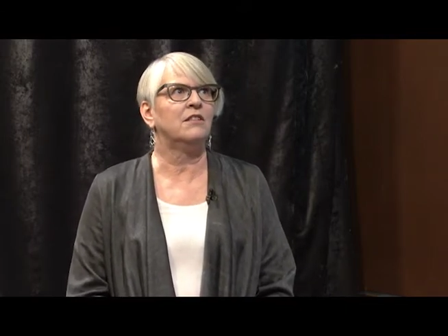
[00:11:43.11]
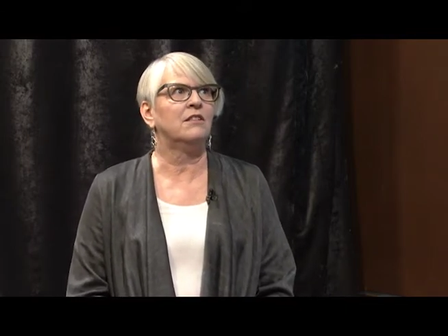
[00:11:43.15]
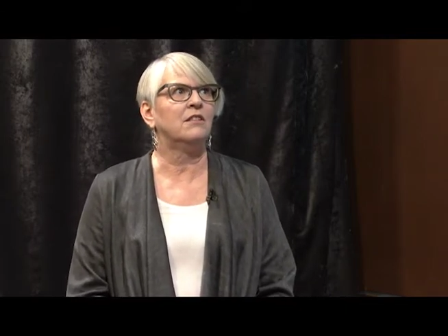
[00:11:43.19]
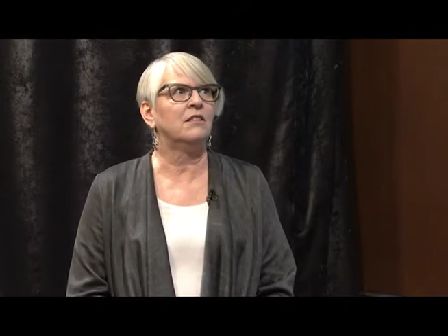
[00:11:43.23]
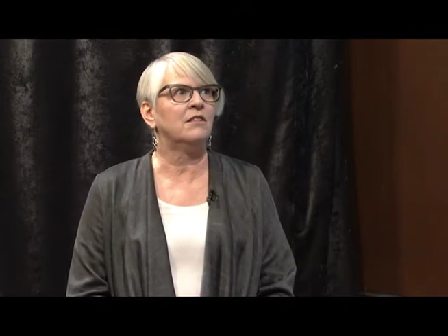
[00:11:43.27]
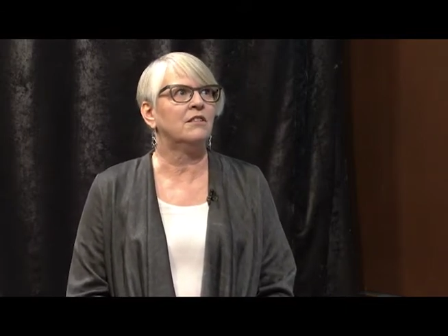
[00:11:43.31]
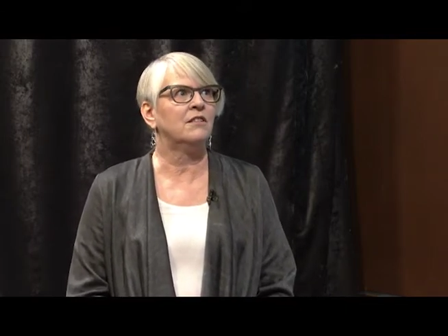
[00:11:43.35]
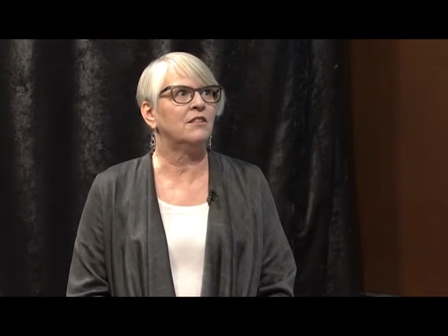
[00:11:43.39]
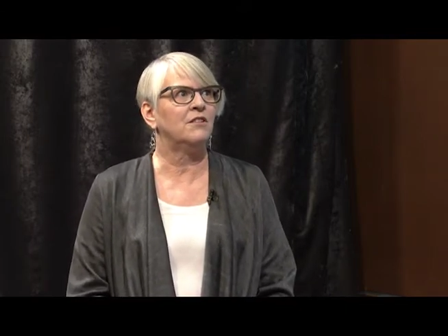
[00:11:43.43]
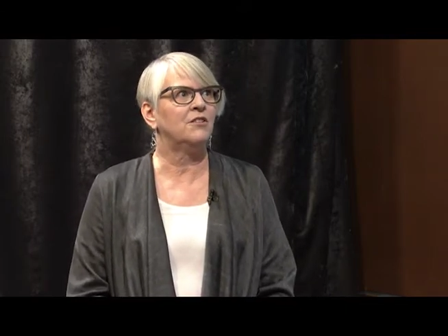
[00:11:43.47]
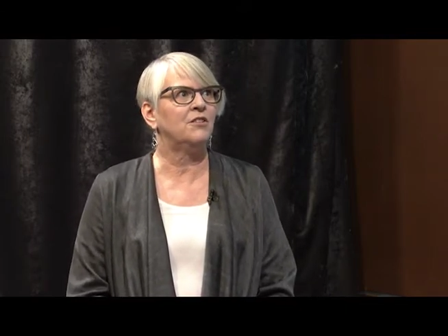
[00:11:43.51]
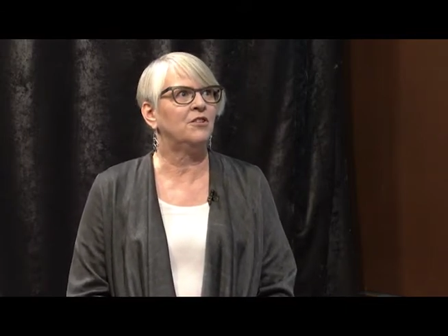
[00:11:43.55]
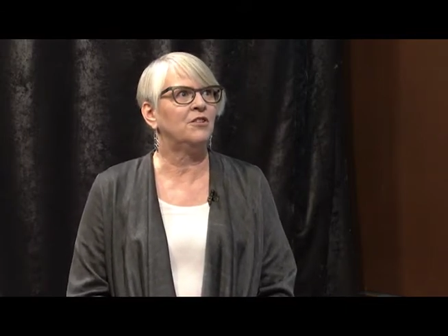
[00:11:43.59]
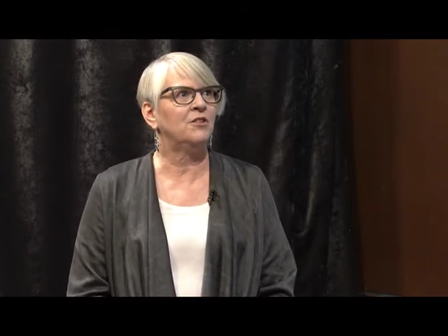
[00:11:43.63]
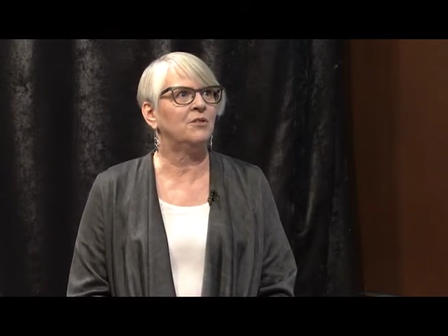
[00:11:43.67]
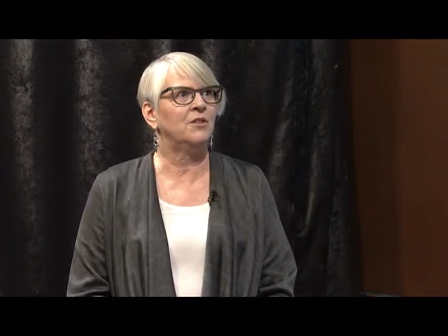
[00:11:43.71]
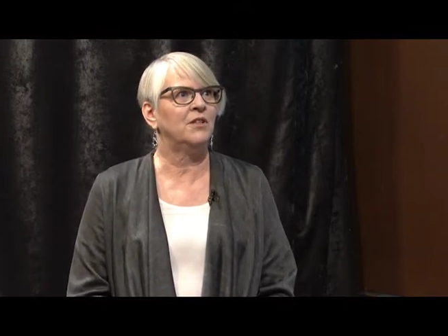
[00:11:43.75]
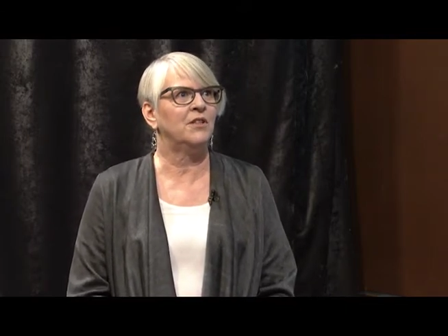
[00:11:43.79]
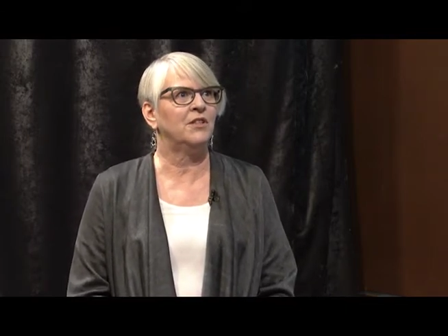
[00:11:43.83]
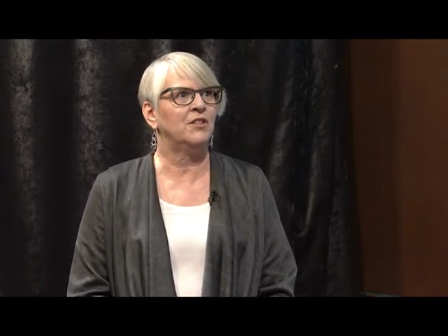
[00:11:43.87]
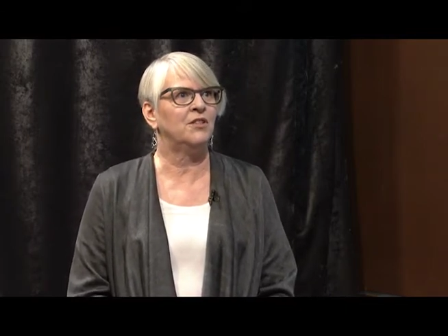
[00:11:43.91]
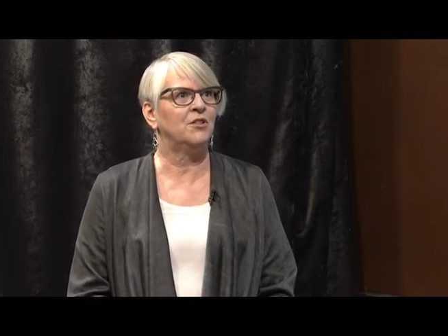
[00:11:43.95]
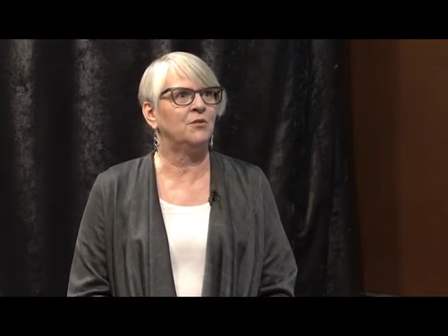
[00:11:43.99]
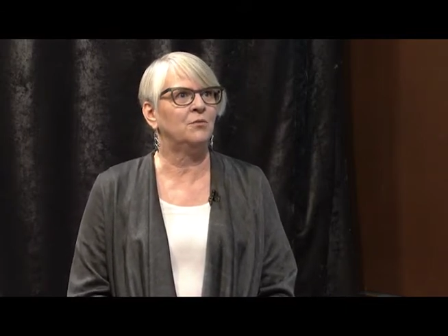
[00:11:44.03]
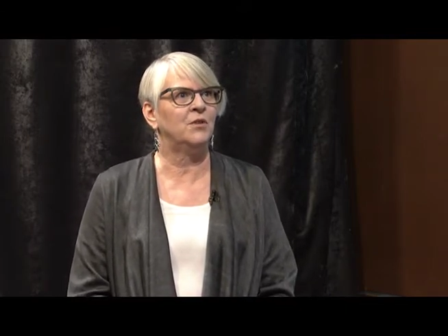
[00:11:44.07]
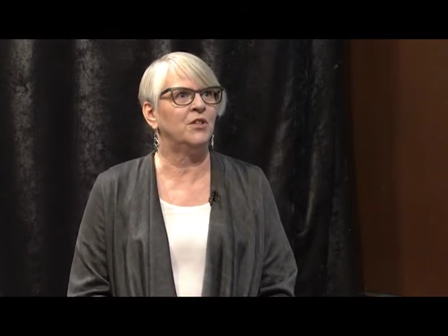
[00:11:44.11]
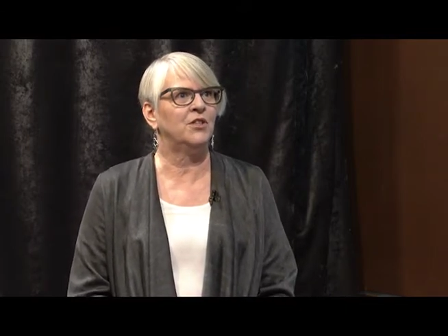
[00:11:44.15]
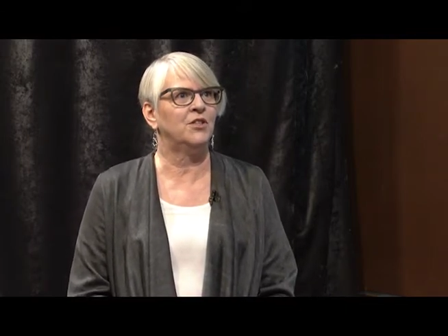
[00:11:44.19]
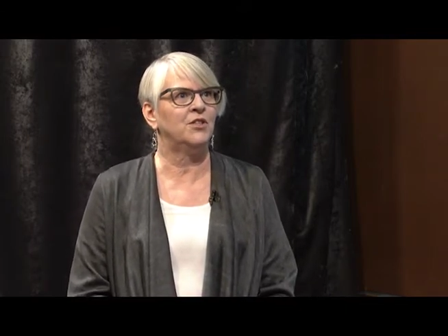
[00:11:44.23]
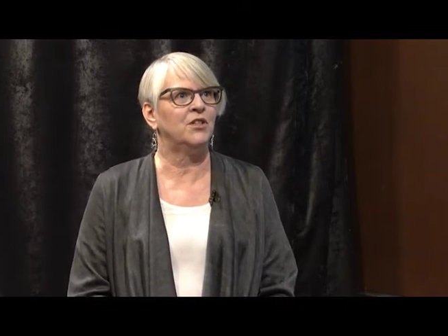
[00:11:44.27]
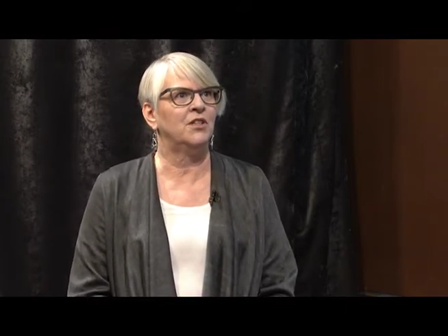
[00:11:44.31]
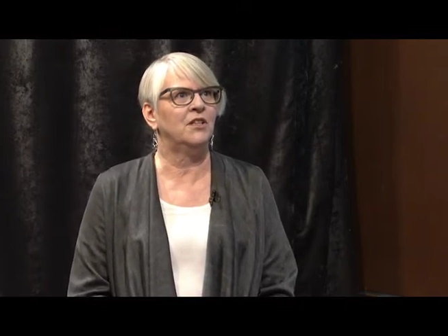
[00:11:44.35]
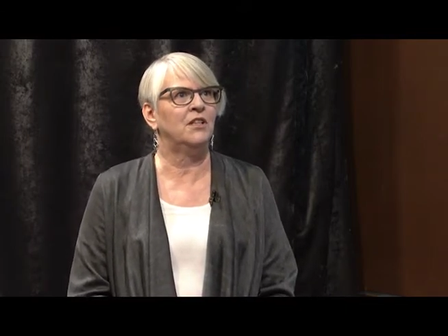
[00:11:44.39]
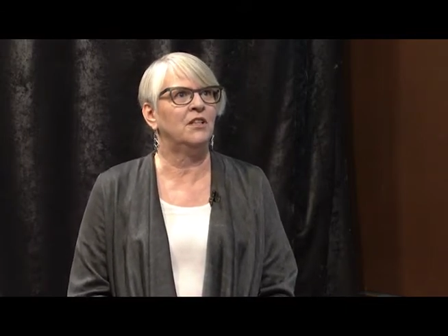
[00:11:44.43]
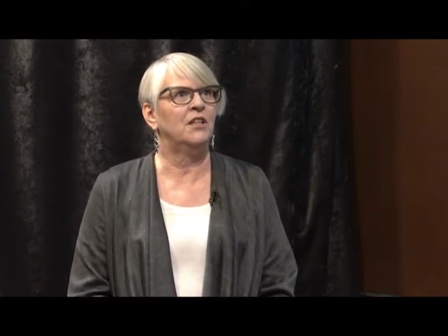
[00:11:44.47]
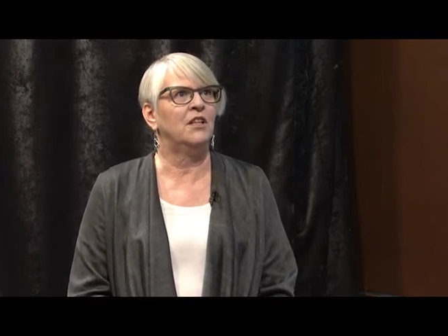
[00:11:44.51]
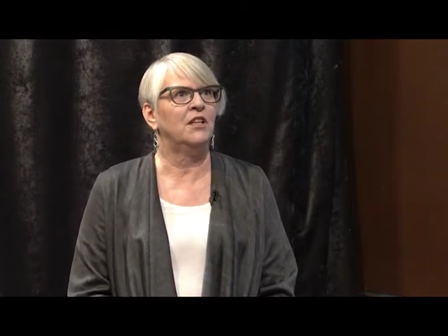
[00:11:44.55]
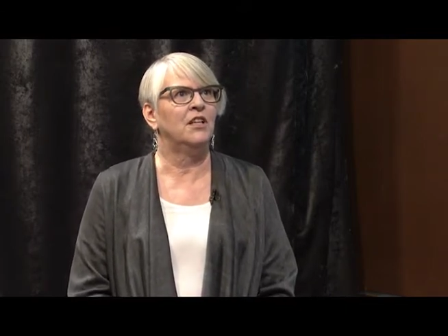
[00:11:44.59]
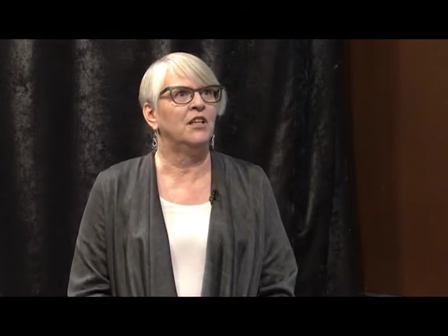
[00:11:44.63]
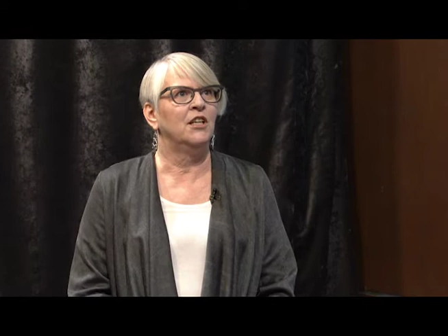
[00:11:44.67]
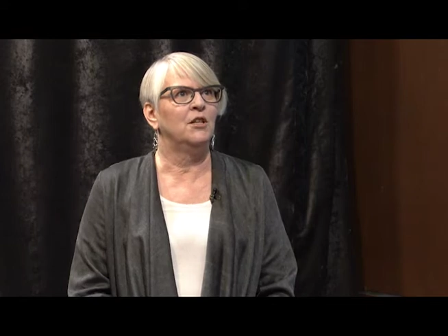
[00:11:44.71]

to listen to your intuition